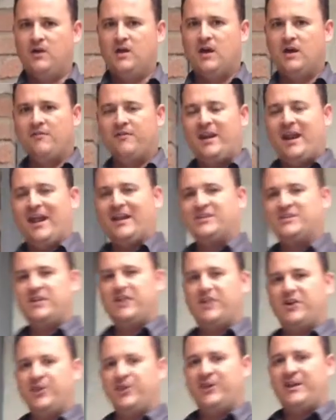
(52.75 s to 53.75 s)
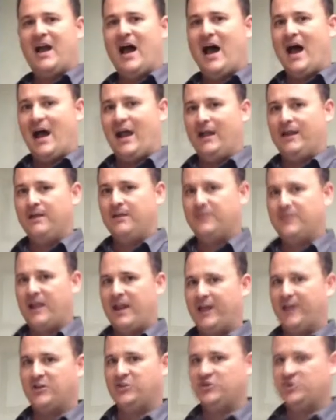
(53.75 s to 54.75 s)
of an exterior dye that
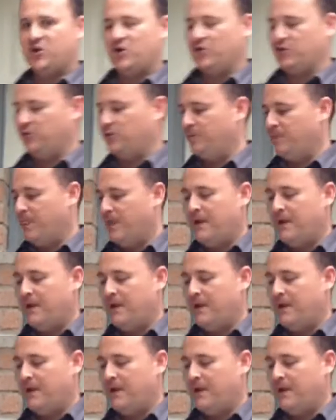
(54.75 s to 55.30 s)
I can show you,